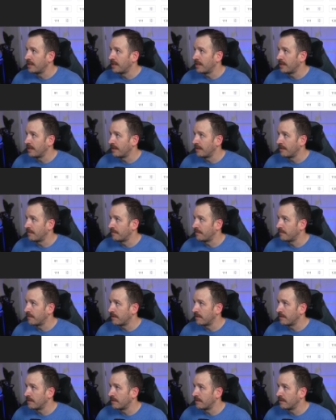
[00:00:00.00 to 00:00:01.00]
is
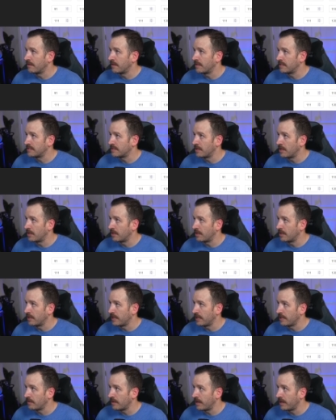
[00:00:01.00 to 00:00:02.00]
this
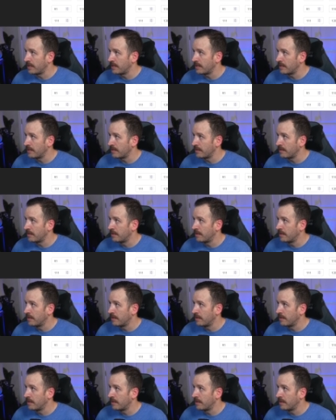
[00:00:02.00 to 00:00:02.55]
link right here